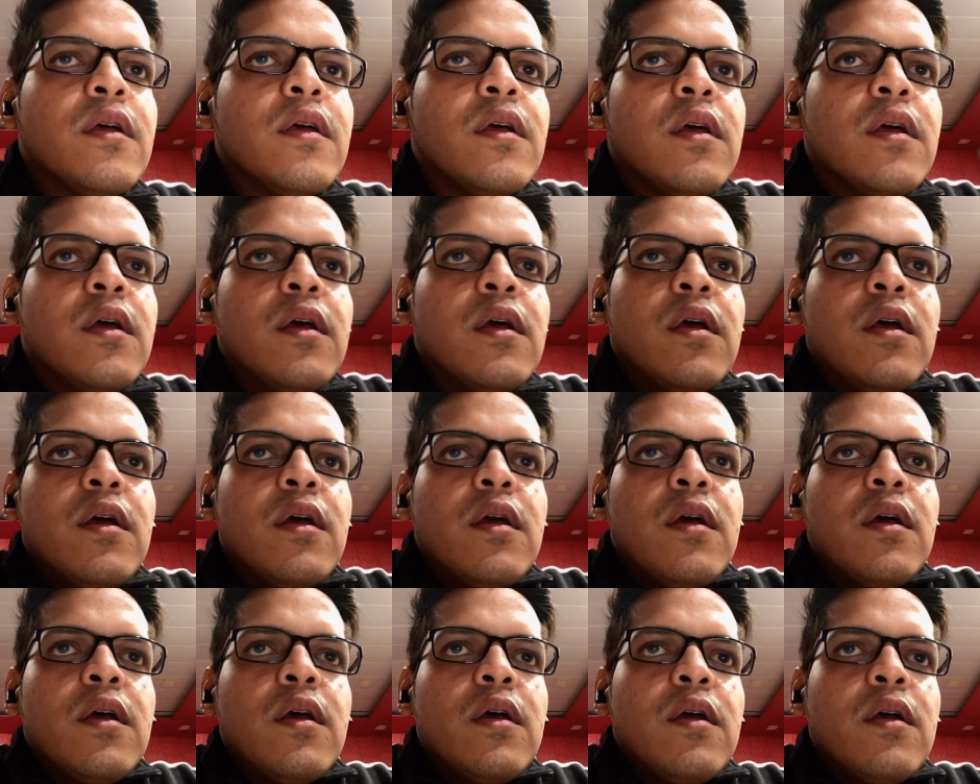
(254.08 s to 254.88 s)

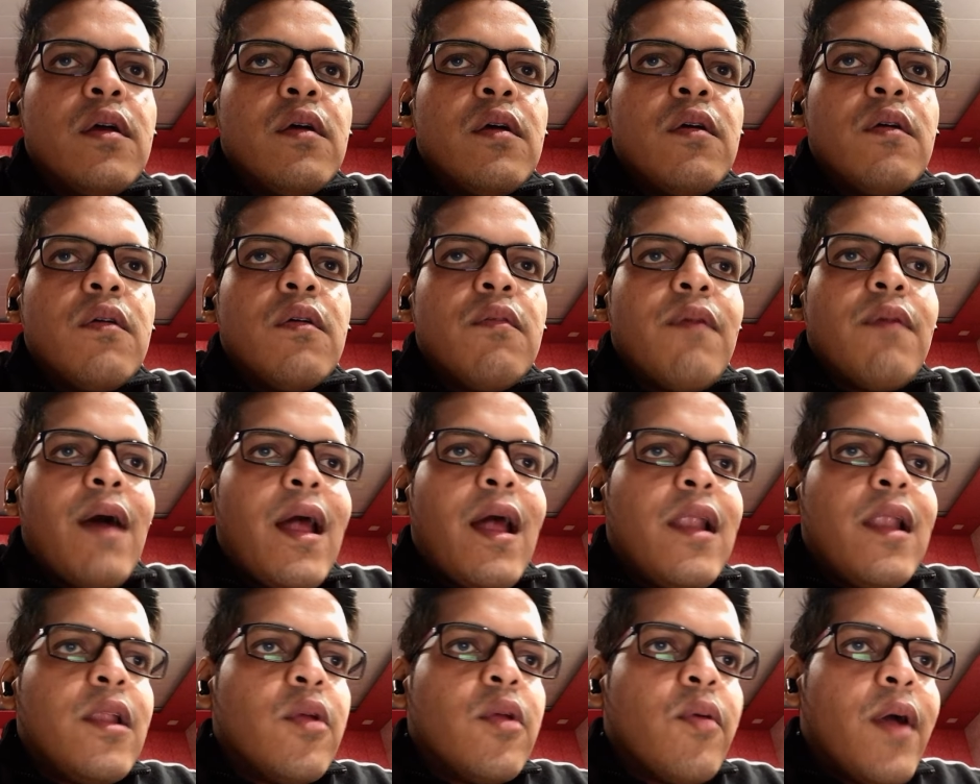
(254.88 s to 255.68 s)
value as
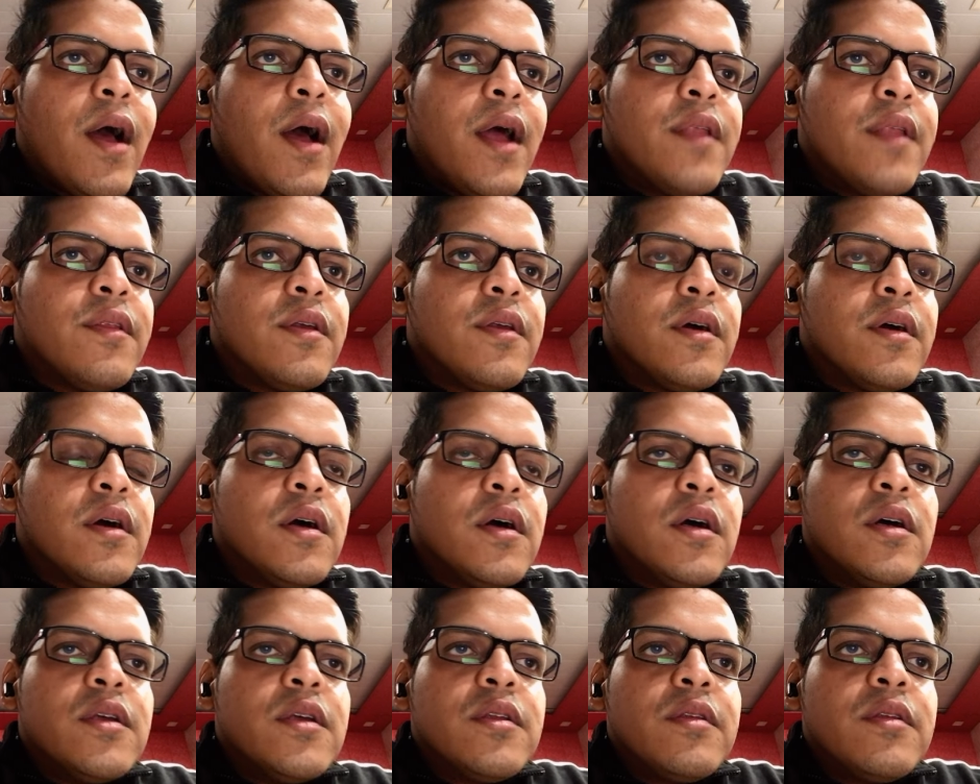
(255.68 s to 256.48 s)

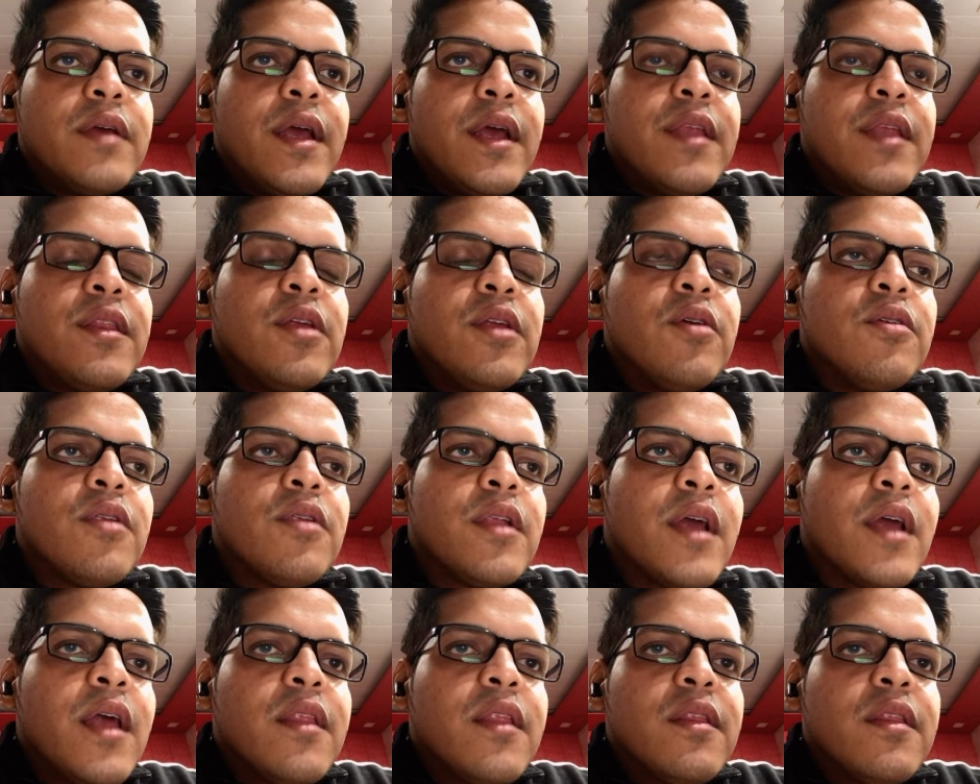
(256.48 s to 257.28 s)
SCO3 as 16.
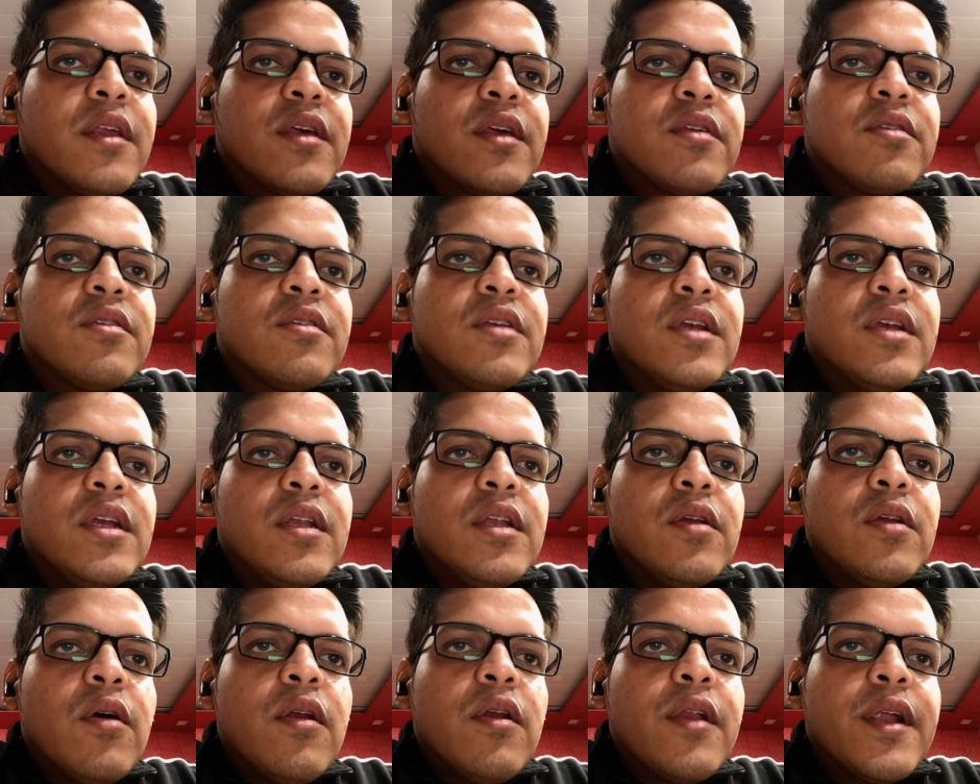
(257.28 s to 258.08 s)
All right.
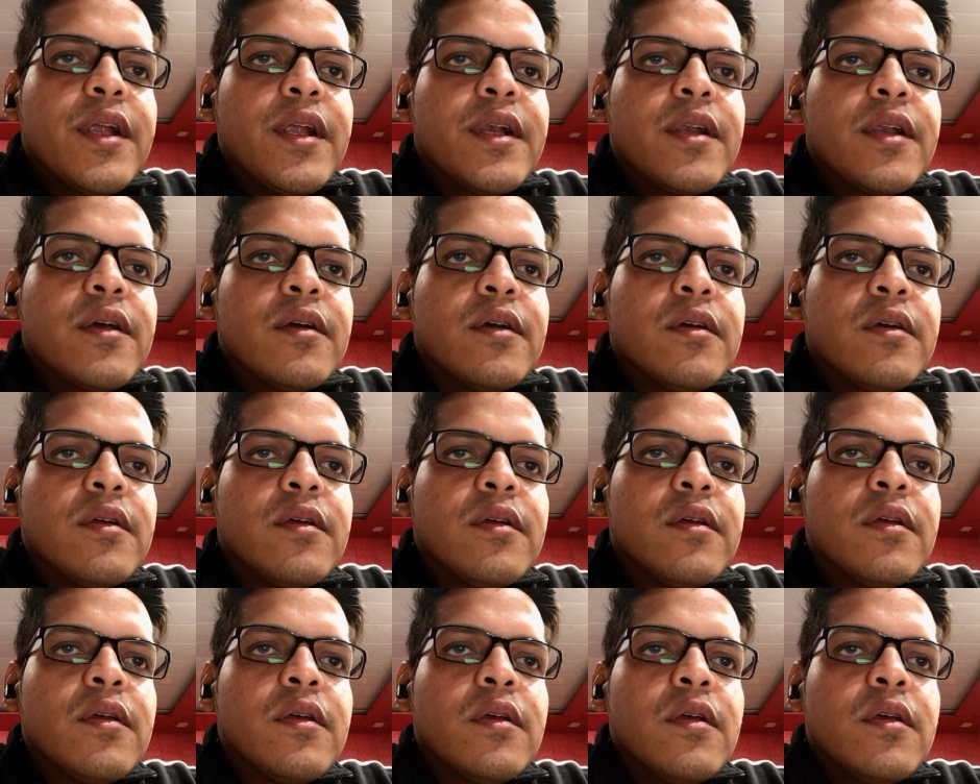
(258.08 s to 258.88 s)
So
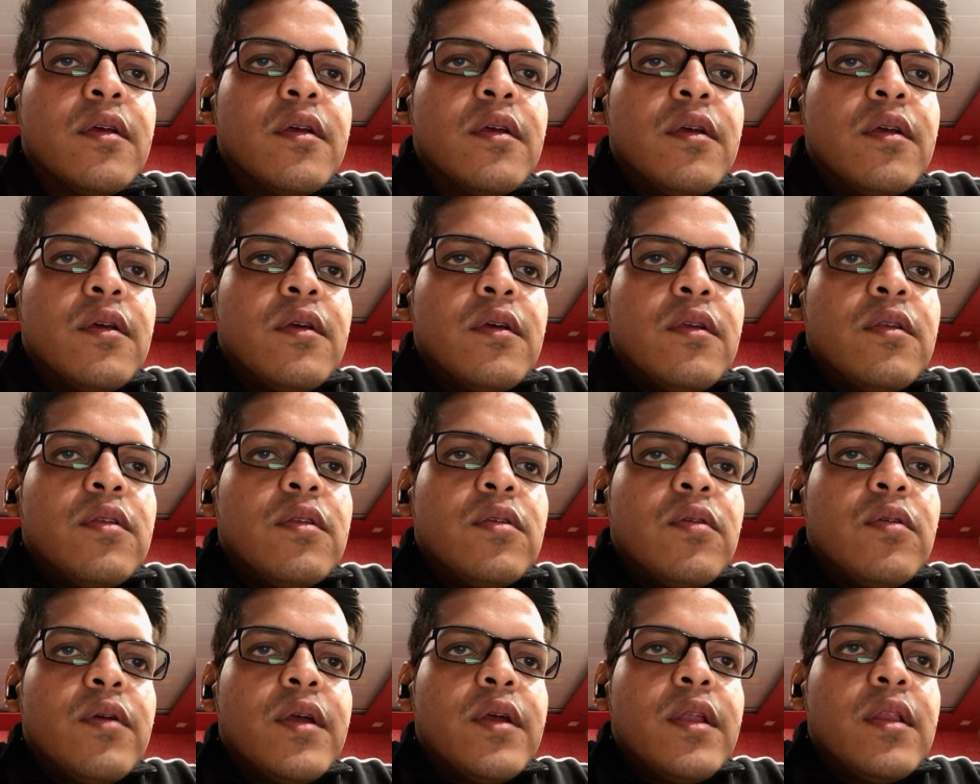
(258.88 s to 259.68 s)
in that
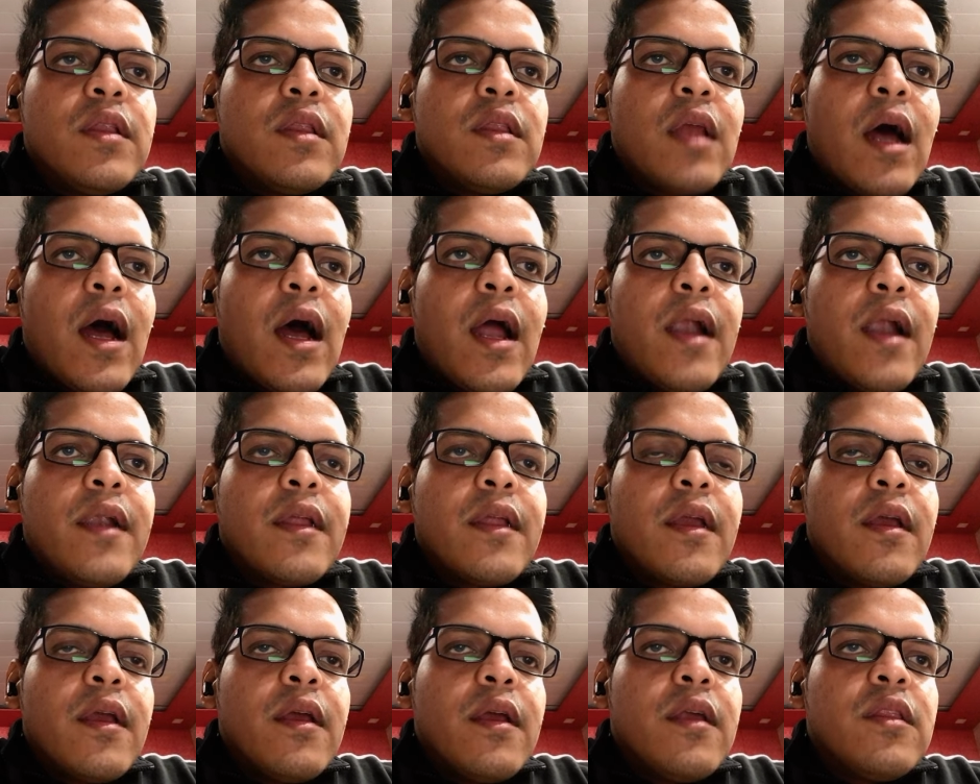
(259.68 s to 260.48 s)
case, if you
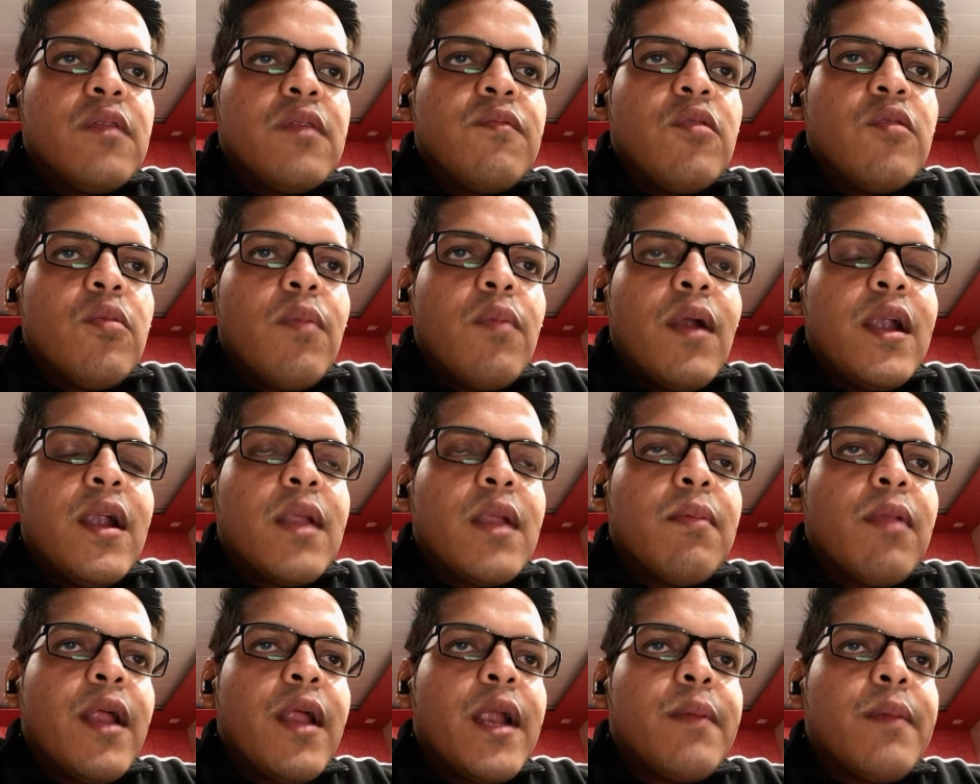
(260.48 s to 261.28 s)
multiply it by
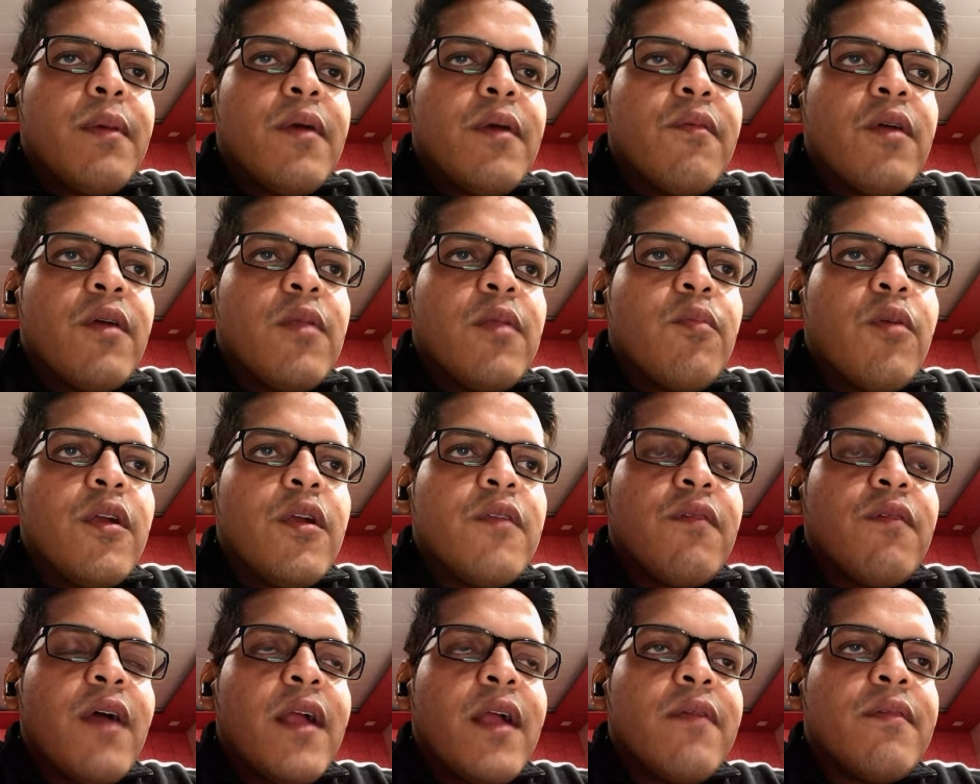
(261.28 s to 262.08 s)
1.5 times and add
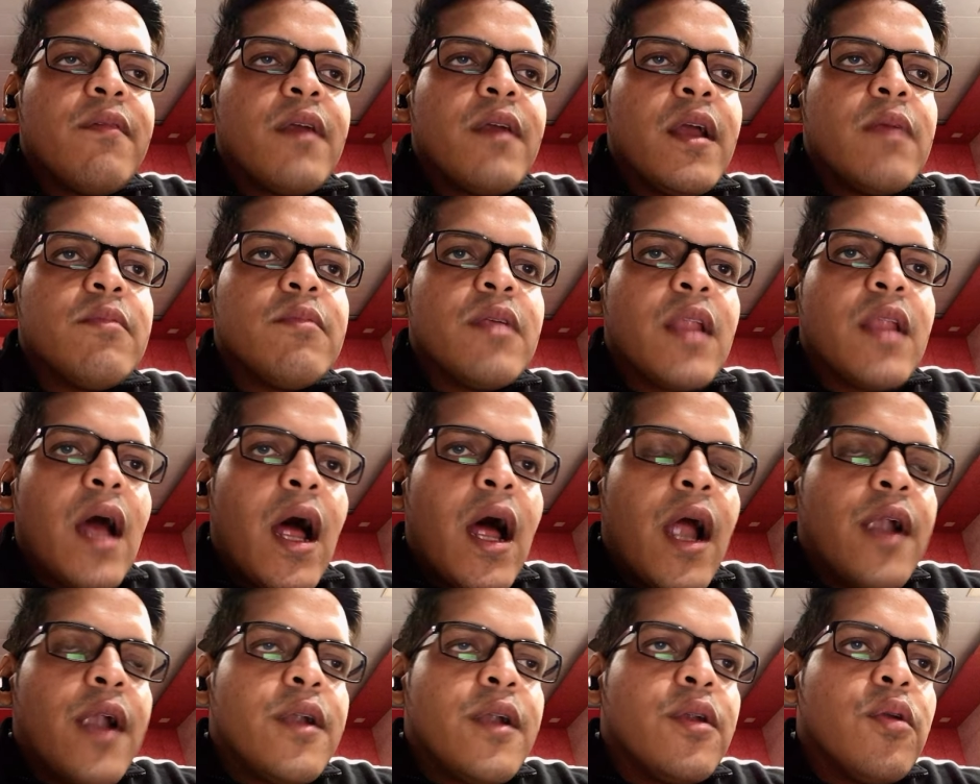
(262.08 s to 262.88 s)
2, it
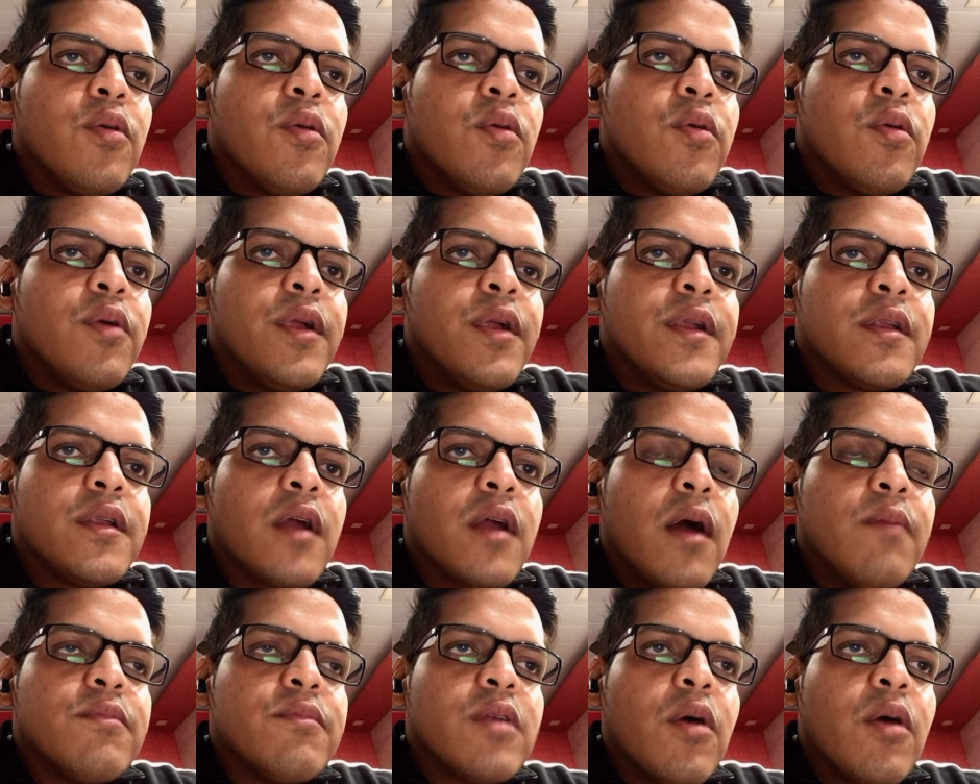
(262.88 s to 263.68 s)
comes out to be
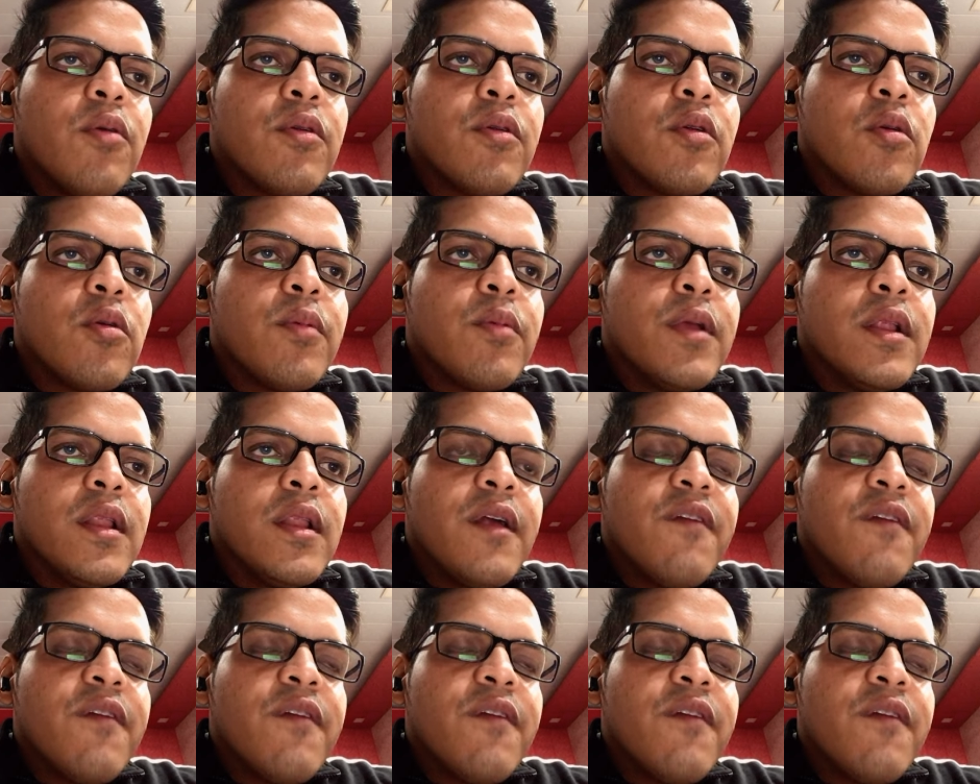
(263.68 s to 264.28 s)
roughly 30.